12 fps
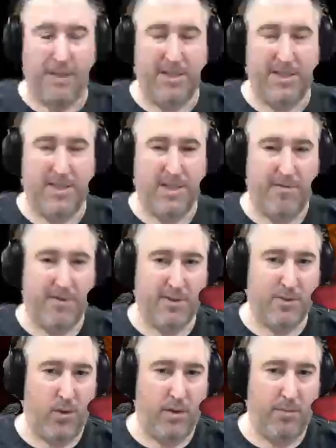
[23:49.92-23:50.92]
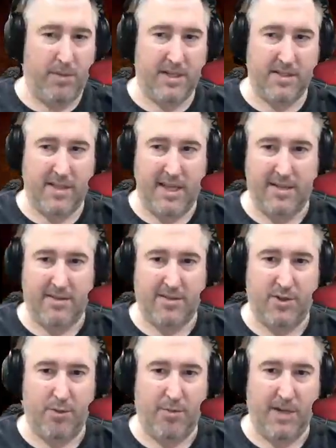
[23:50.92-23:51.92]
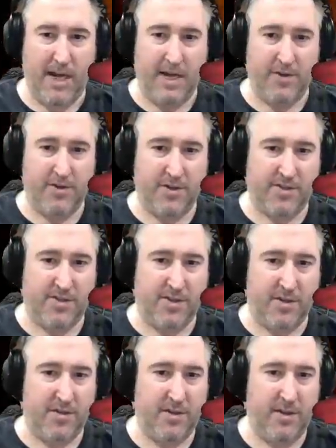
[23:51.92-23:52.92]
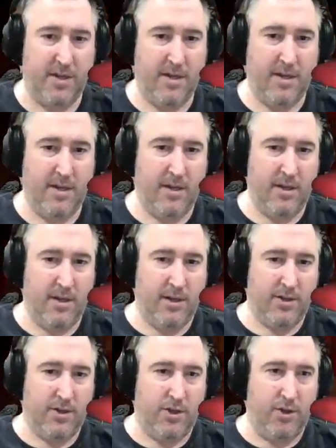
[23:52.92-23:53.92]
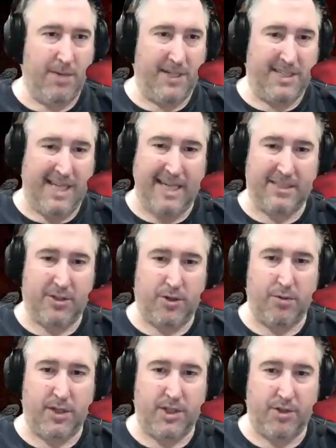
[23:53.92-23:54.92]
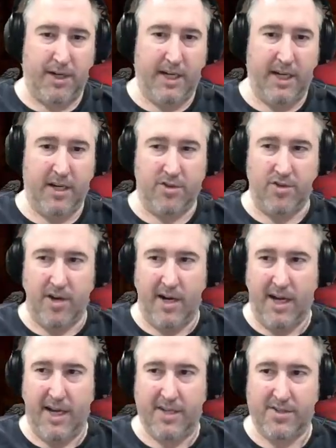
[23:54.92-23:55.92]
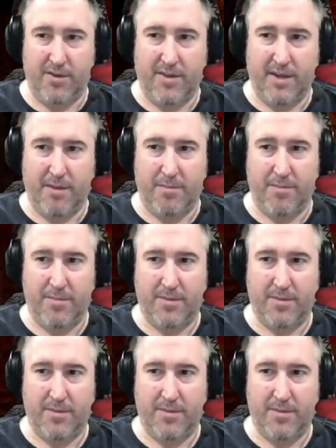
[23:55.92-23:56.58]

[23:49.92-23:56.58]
to be the toughest one because of that stupid hydras. So do my tactical retreat here and try to ISO them